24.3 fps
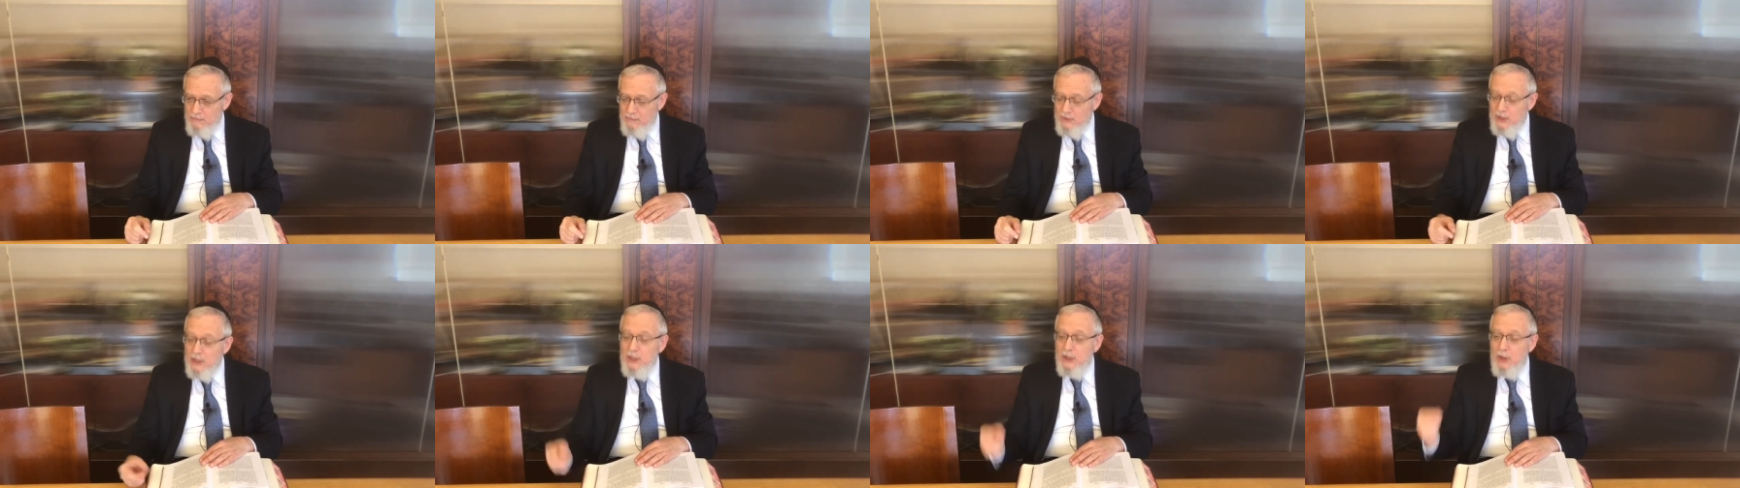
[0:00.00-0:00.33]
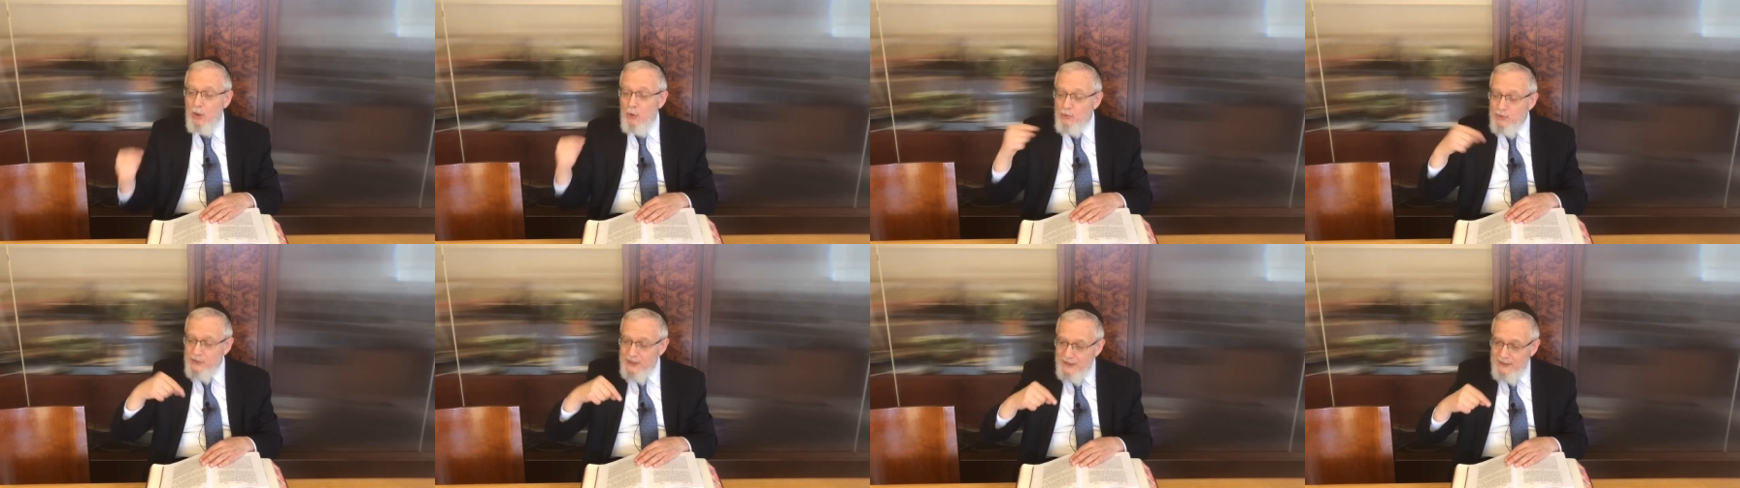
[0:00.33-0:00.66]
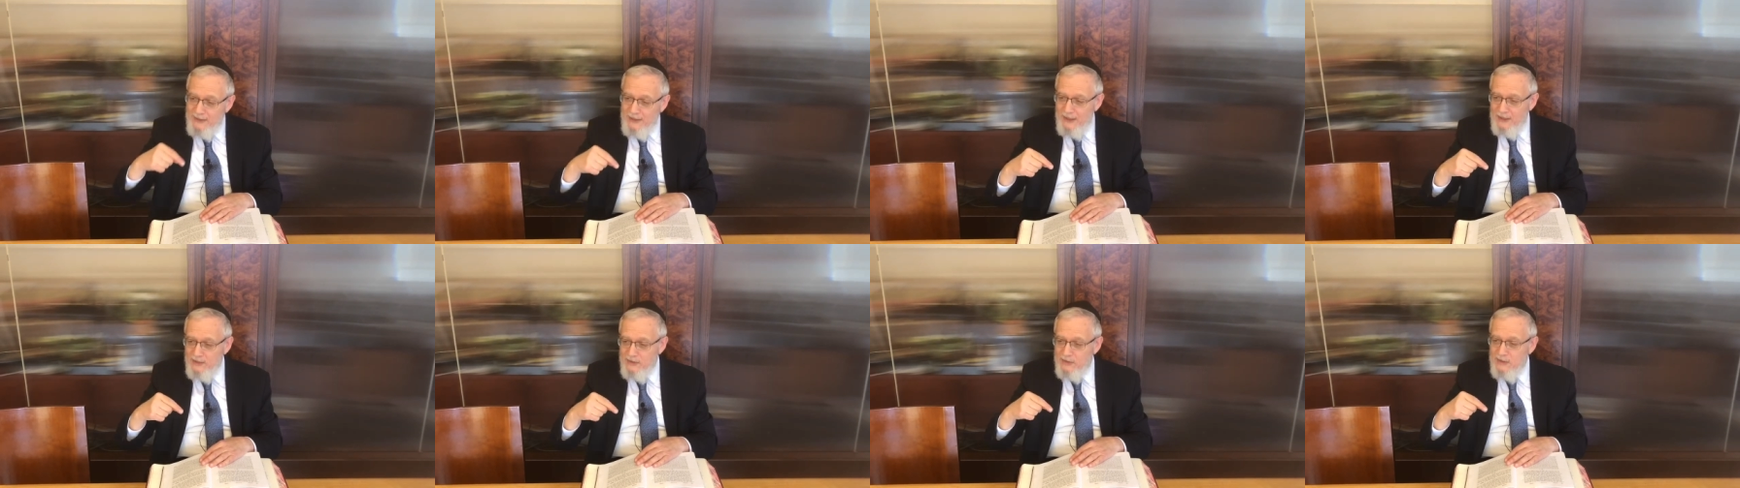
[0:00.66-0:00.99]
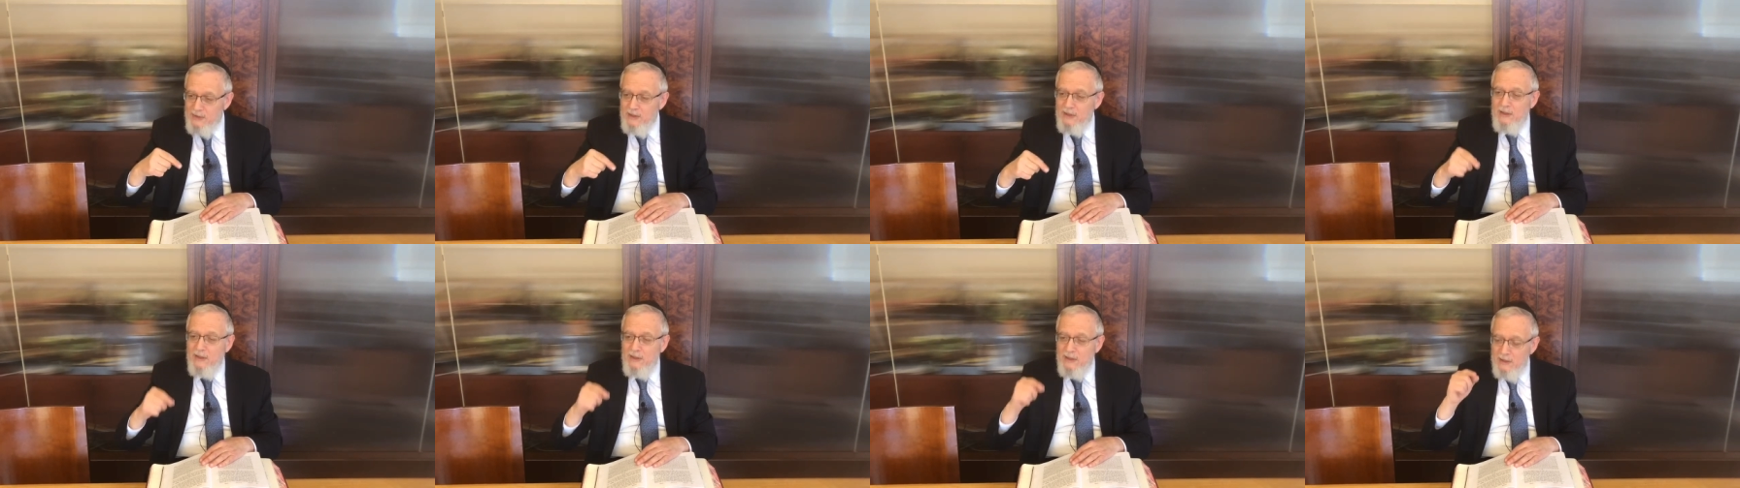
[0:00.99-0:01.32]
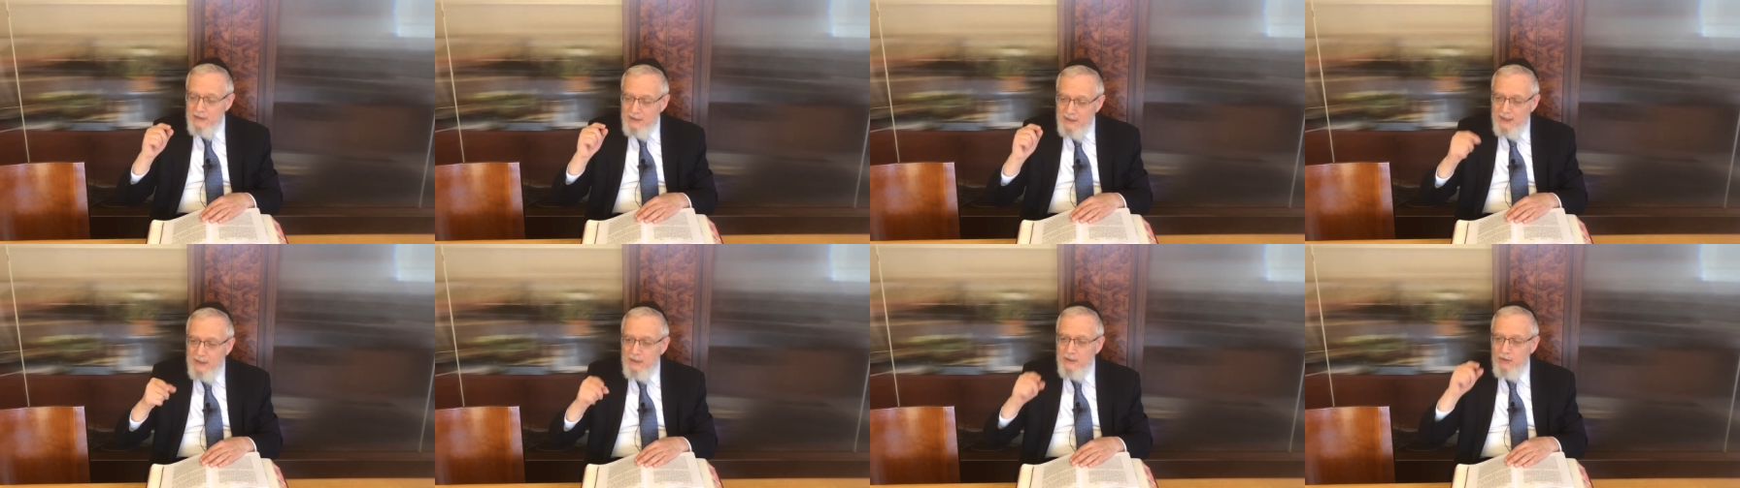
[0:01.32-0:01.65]
The closing test,
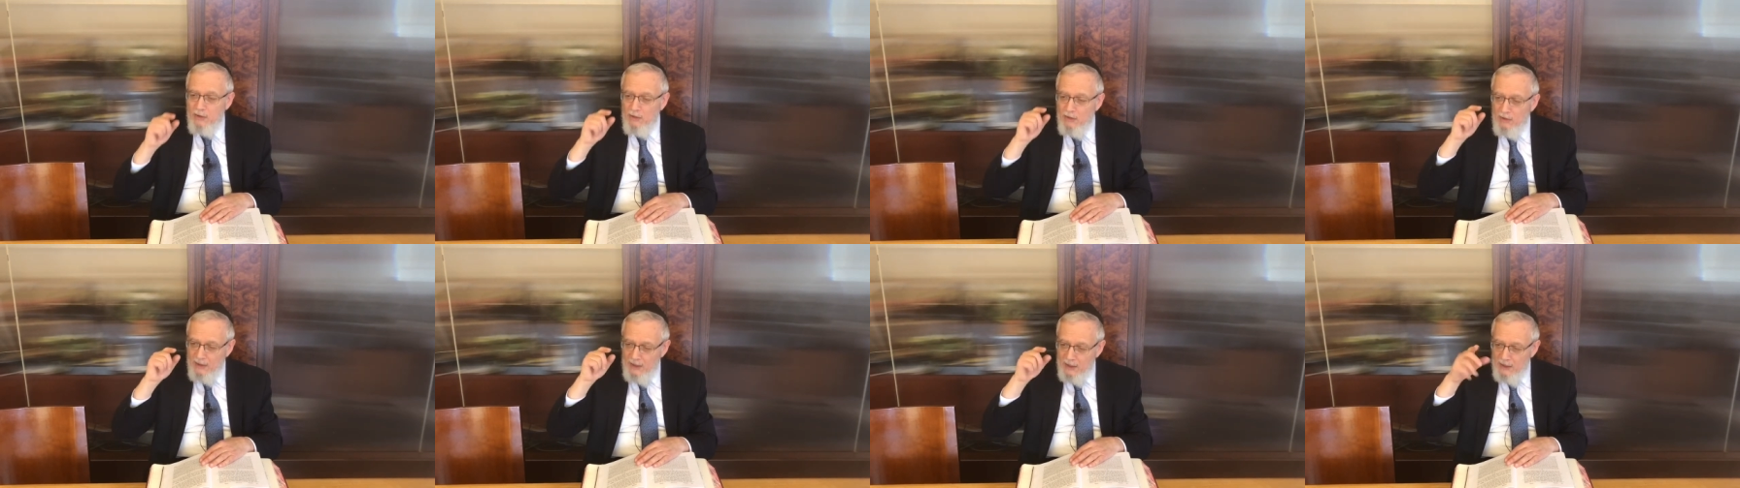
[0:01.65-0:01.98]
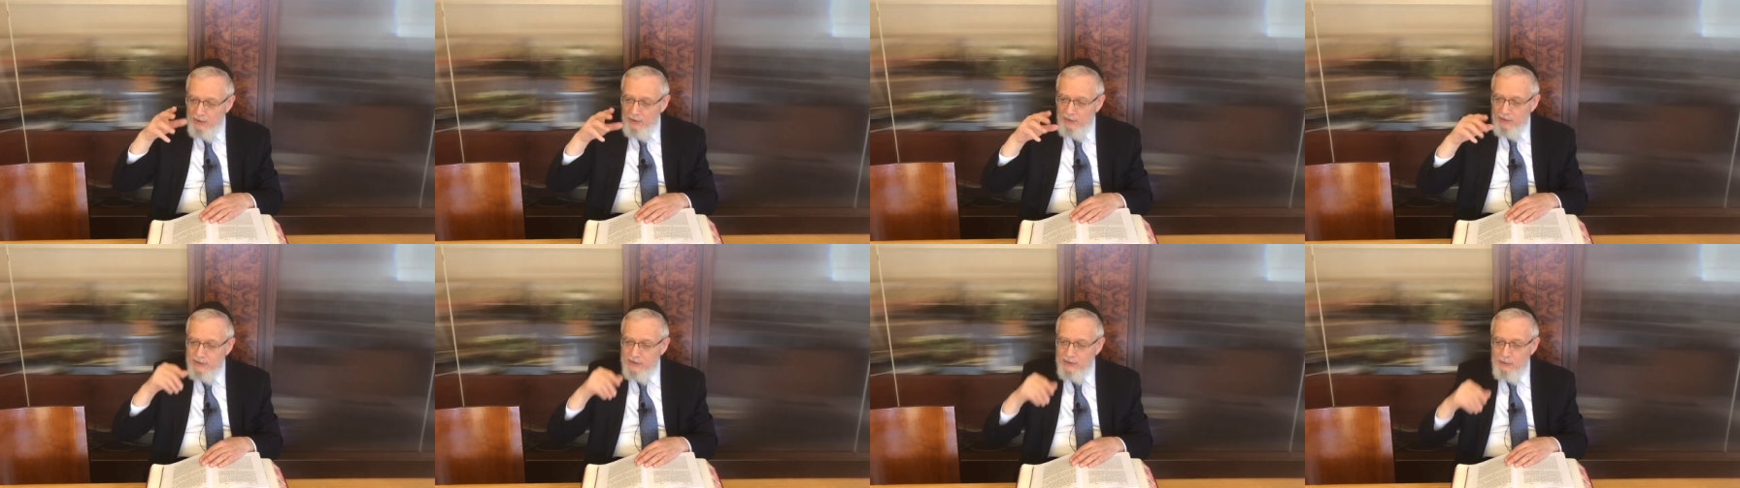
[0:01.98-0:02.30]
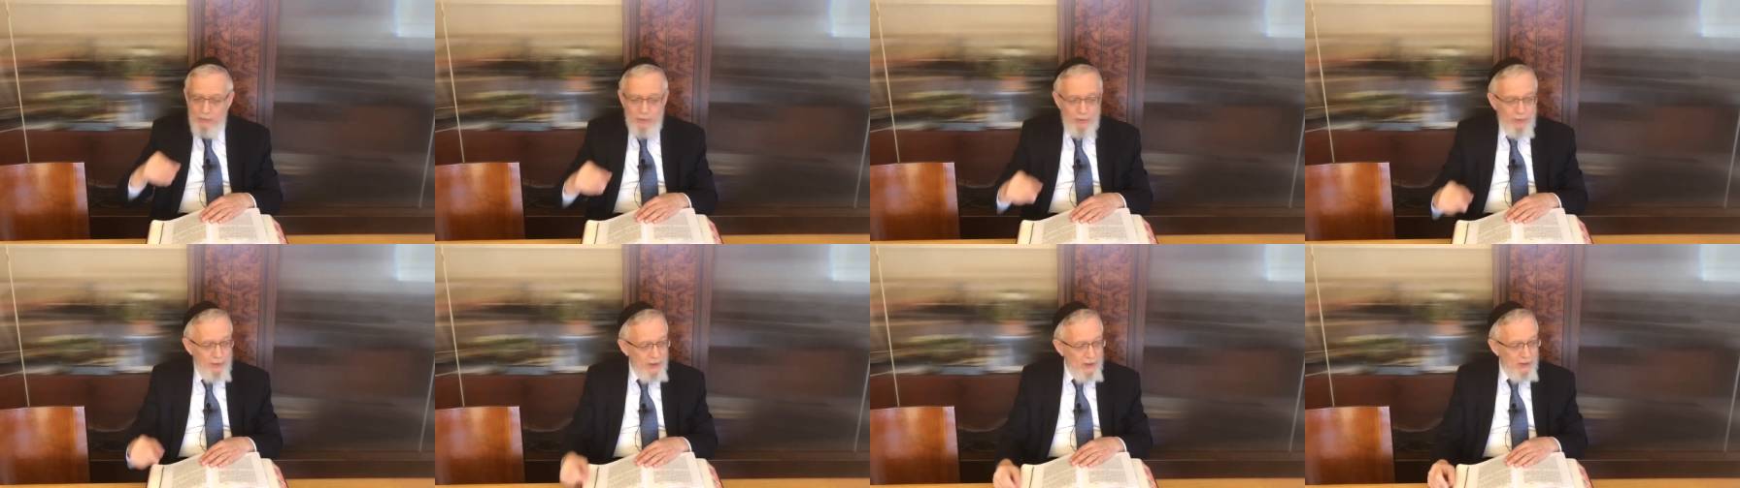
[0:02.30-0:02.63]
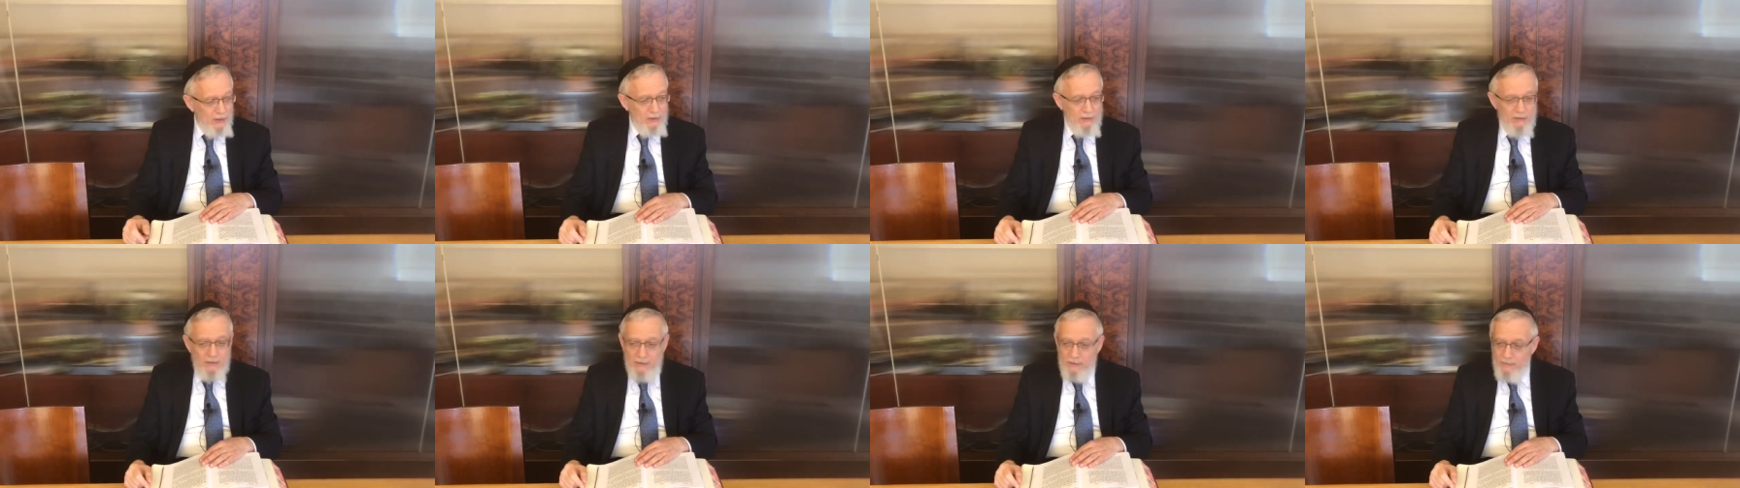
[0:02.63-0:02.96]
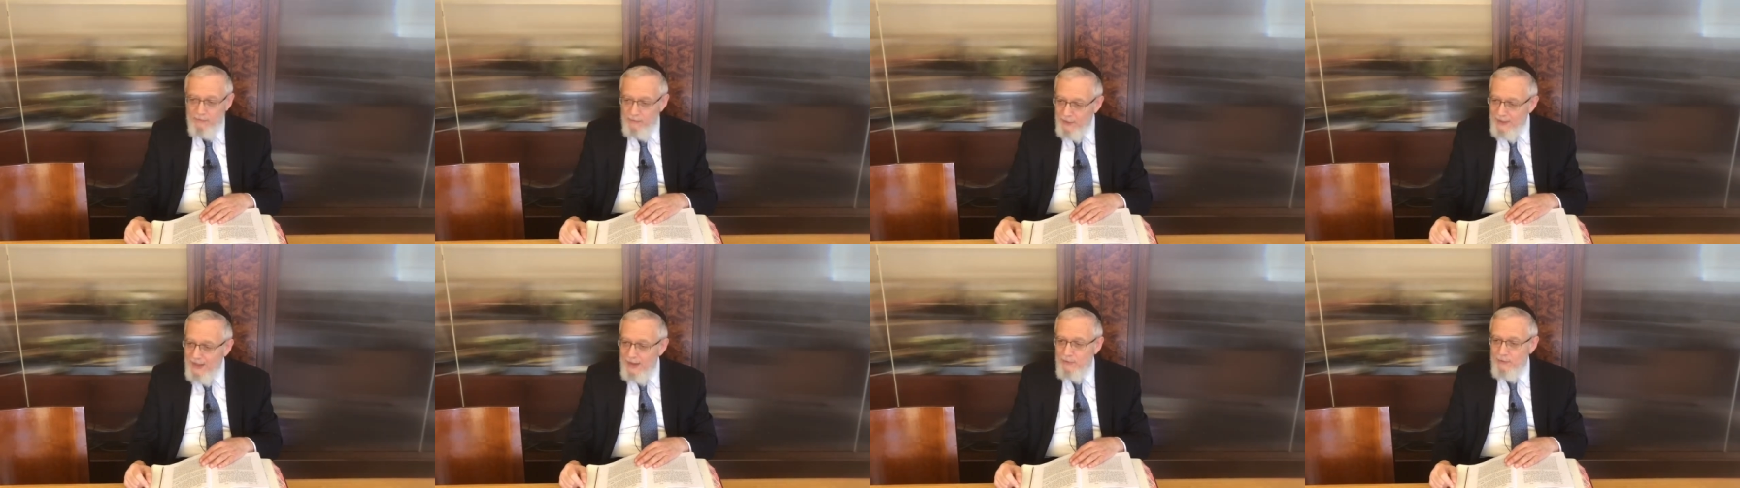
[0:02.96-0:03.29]
Lech lecha El Eretz Moria,
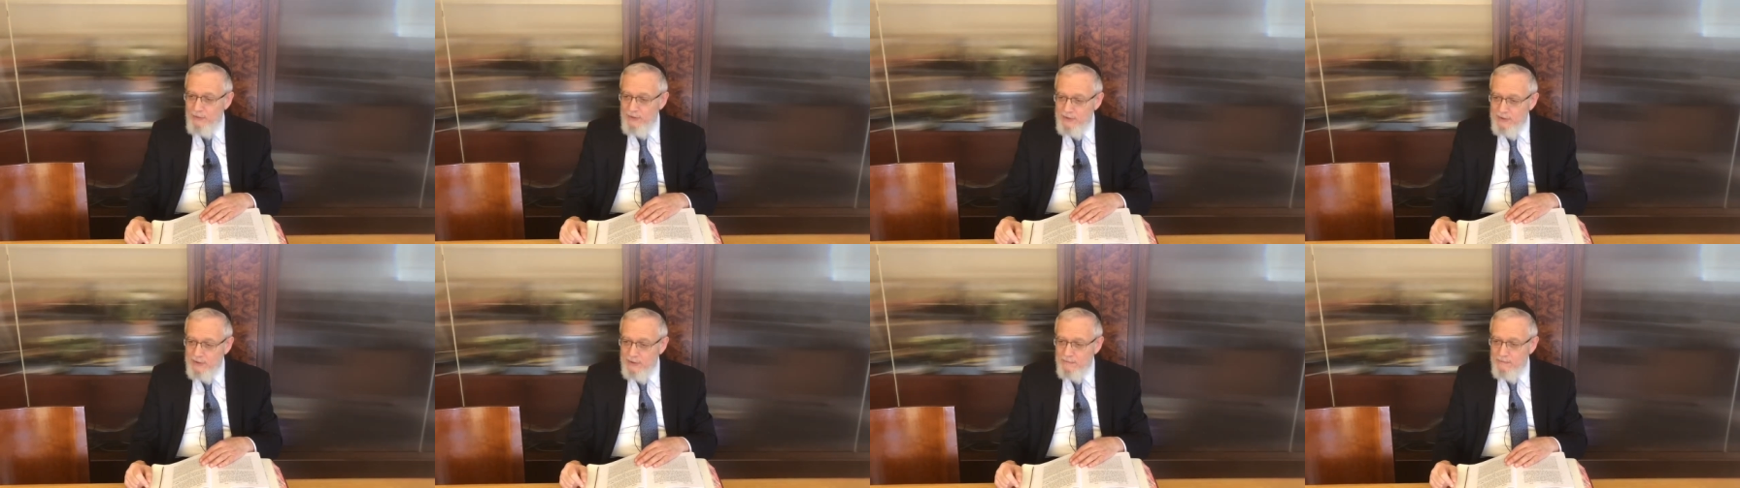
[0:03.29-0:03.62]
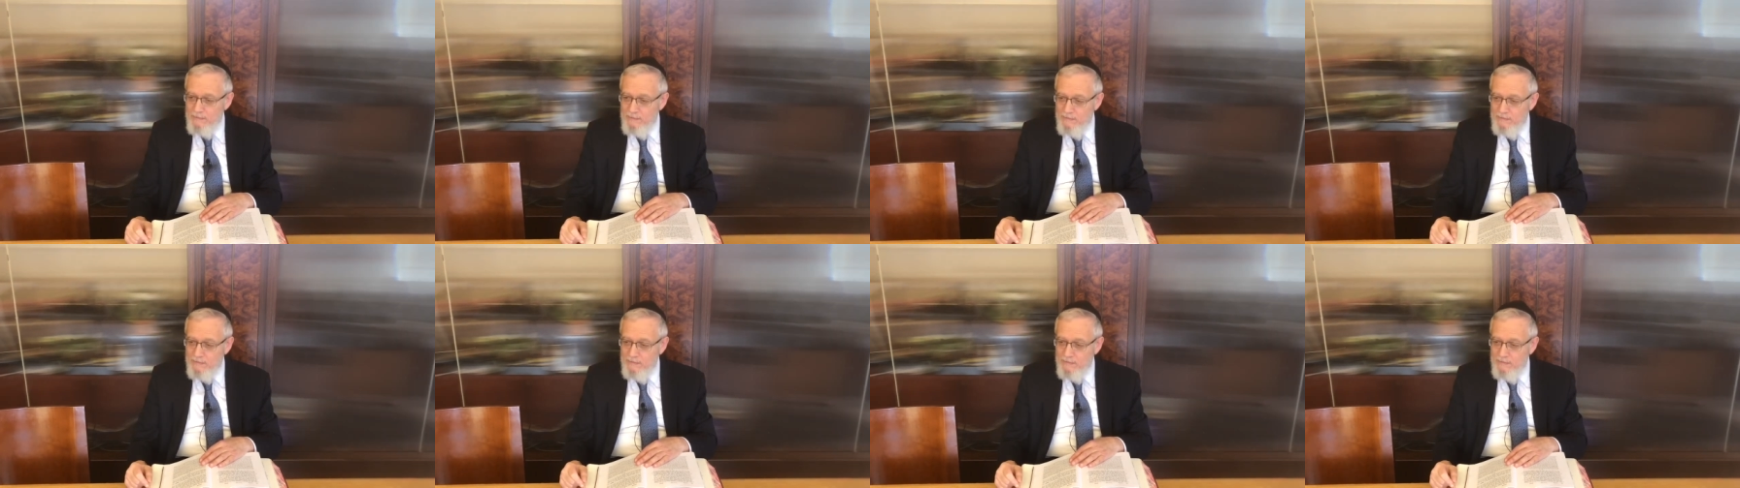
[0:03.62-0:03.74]
for that reason.